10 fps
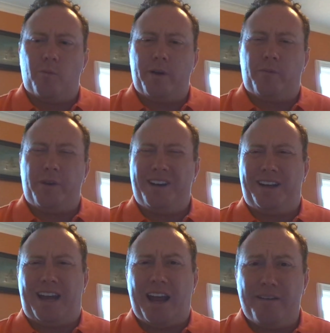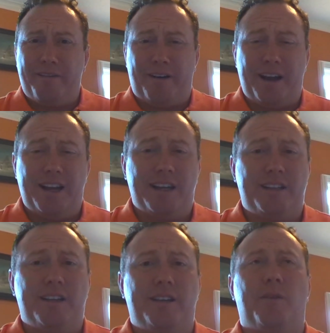If we can't find
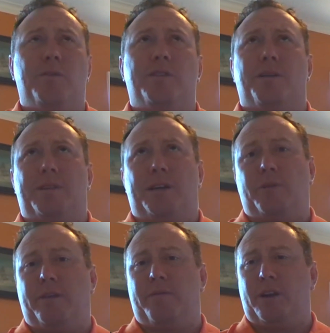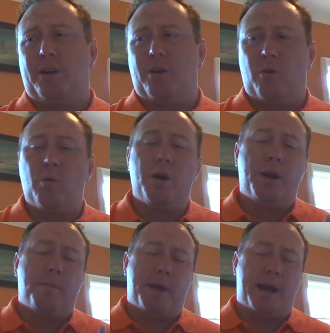it, then sometimes we have to go
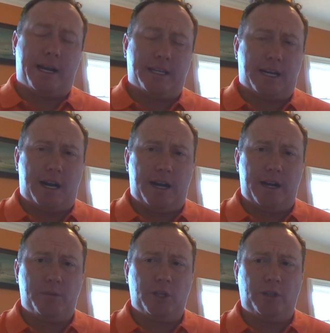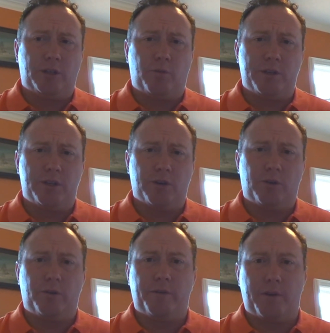back in time to look what's
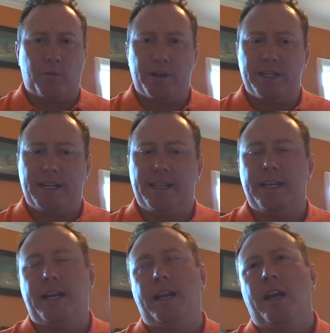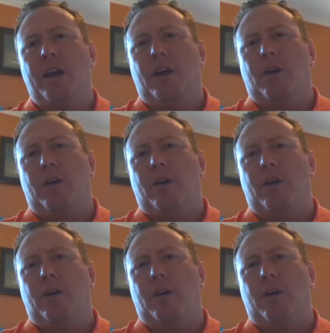sold, if there was anything,